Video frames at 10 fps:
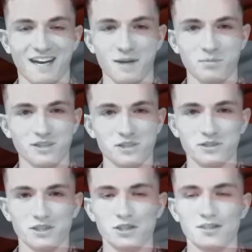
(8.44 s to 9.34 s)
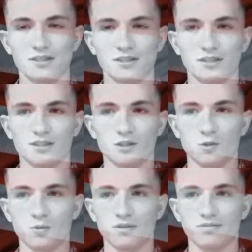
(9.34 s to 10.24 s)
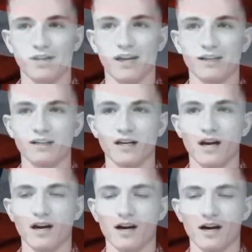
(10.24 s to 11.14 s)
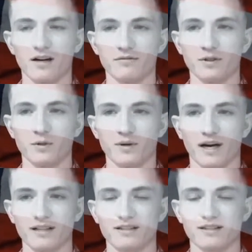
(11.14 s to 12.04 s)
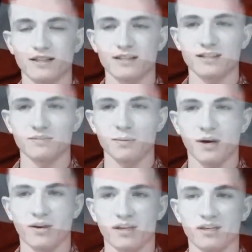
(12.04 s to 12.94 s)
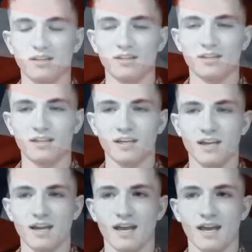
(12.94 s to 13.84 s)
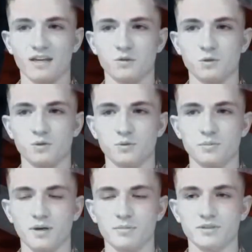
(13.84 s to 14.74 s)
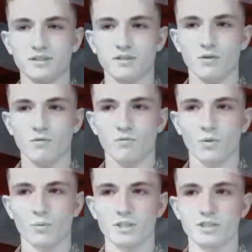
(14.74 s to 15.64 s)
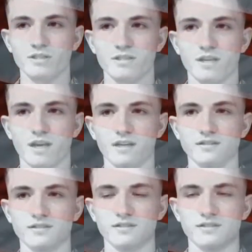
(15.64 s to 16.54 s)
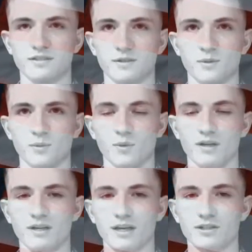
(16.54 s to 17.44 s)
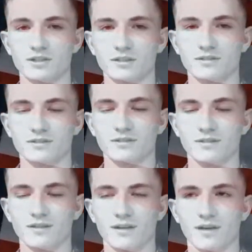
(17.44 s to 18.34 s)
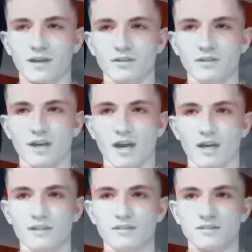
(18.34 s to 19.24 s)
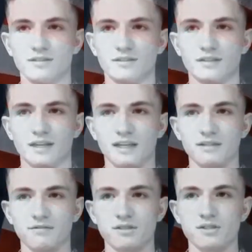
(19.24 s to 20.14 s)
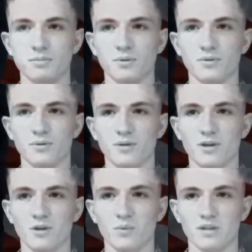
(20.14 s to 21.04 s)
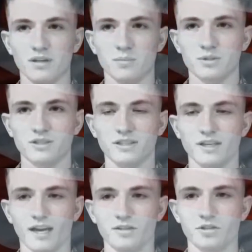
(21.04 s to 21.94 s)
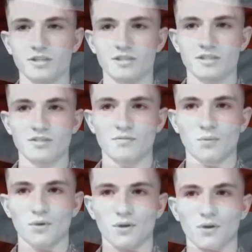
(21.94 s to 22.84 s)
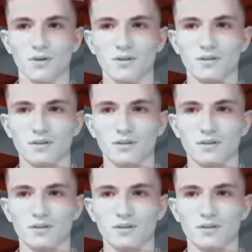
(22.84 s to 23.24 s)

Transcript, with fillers: I pledge allegiance to the flag of the United States of America and to the Republic for which it stands, one nation, under God, indivisible, with liberty and justice for all.